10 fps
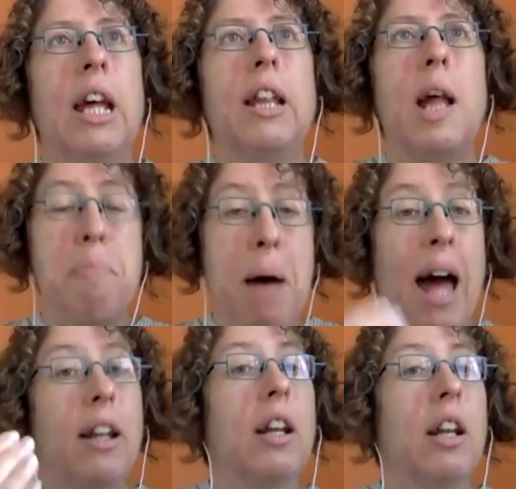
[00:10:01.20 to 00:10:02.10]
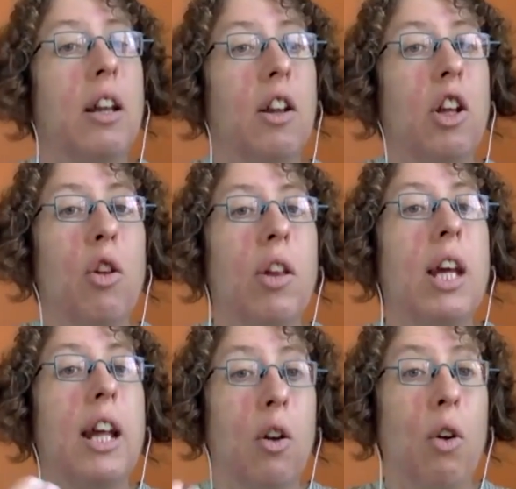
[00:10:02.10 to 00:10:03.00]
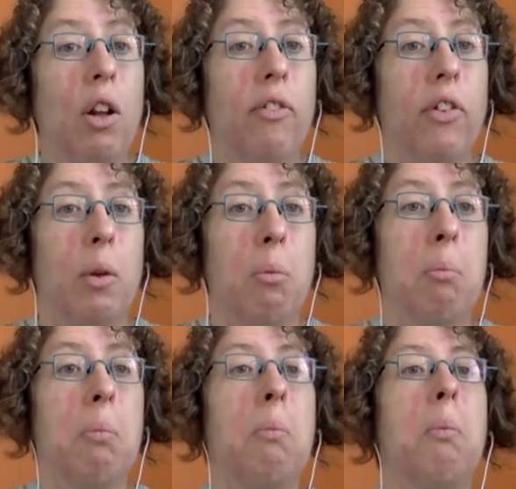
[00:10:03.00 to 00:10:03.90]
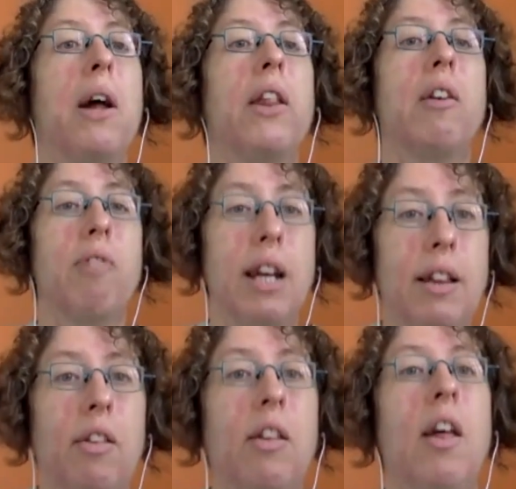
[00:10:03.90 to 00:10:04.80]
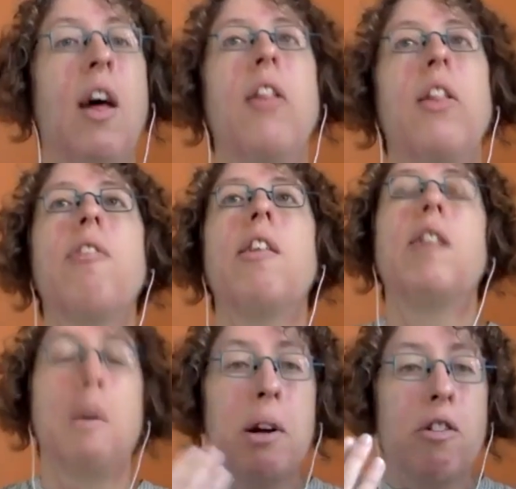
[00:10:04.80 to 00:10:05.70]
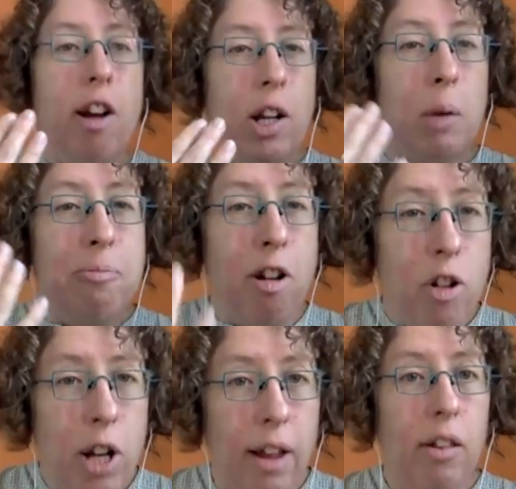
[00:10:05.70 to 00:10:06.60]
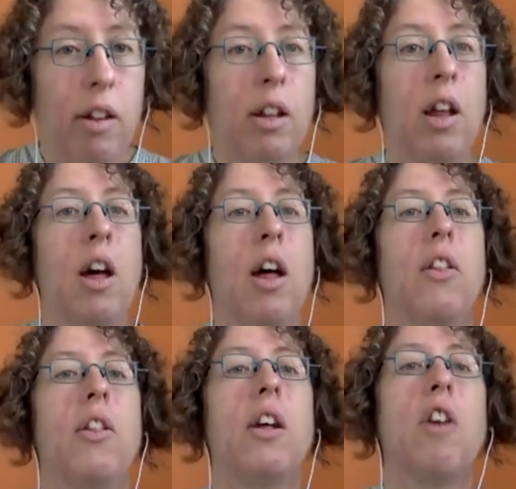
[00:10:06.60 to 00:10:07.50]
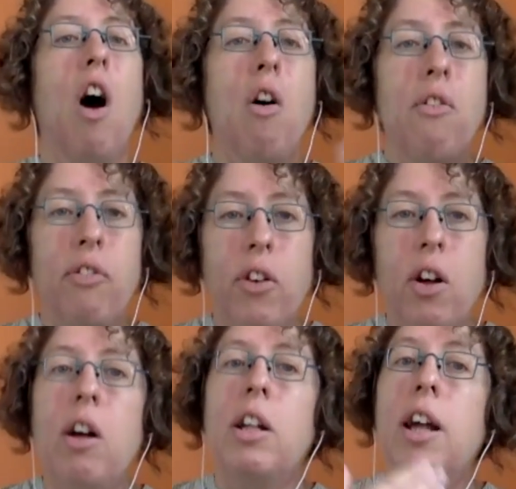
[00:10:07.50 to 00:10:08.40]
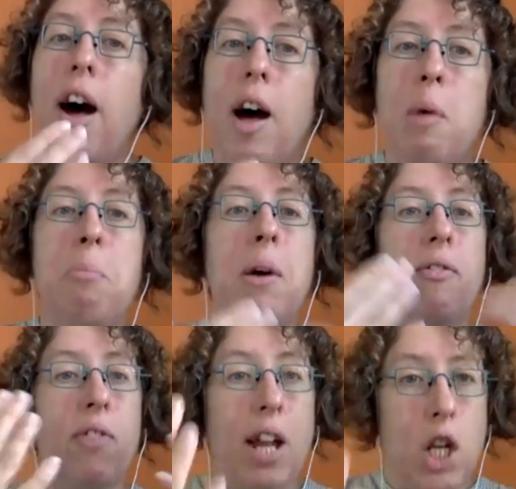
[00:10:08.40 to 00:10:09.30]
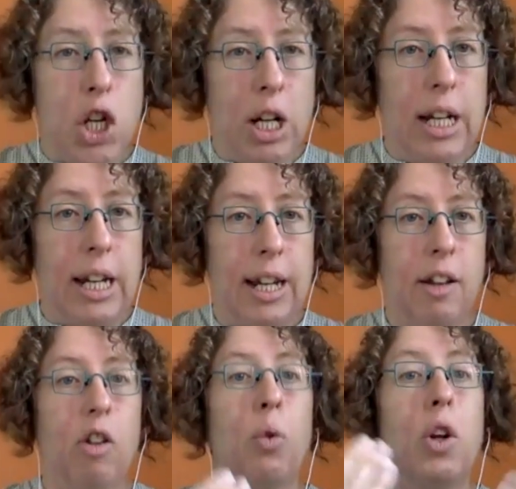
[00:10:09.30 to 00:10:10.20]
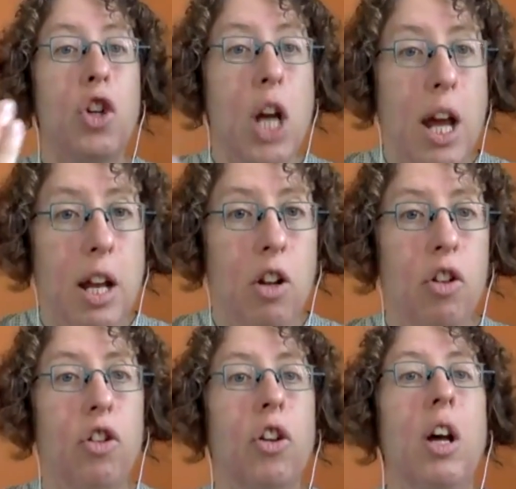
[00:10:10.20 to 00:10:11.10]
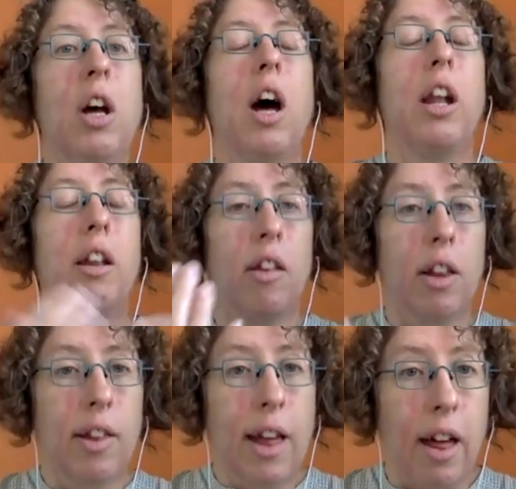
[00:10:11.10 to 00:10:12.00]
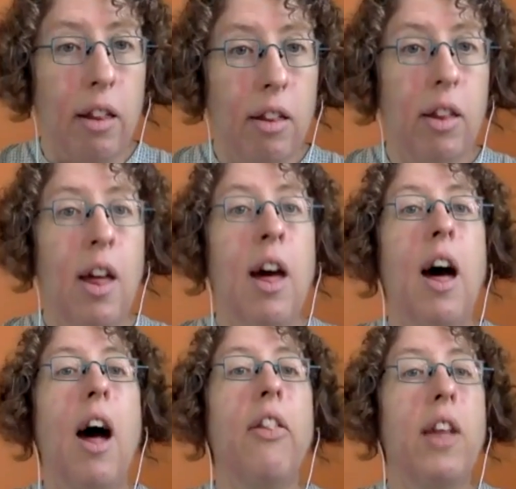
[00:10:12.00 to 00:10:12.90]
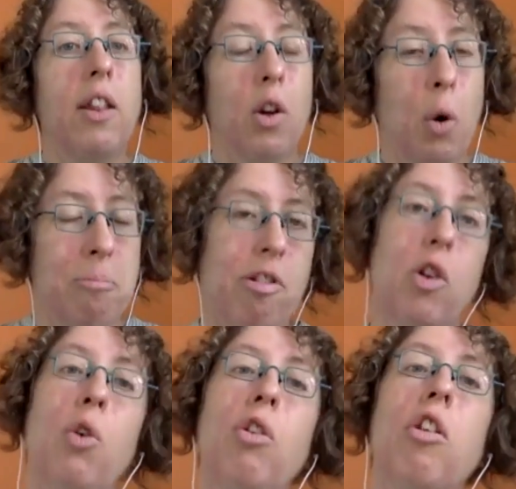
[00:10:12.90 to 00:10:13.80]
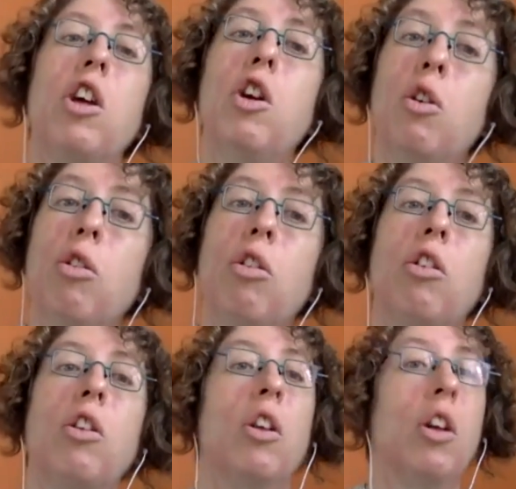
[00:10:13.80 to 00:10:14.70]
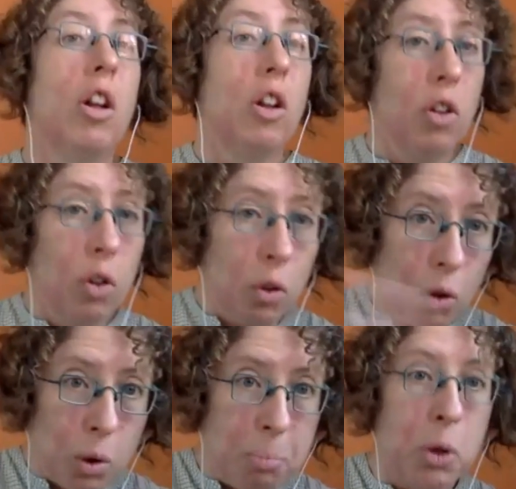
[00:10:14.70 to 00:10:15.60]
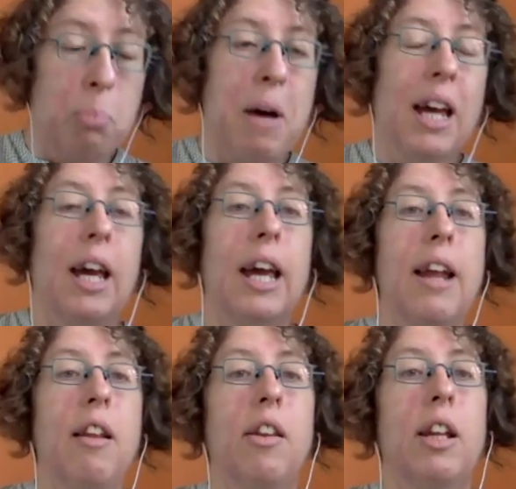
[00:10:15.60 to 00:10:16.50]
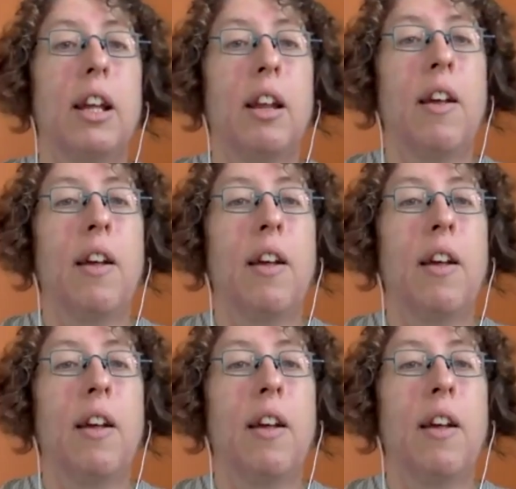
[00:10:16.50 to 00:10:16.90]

that pattern that you see in all of them, where there is democratic protest that over time eventually leads to a change and a success, and then the corporate courts are used to push back against it.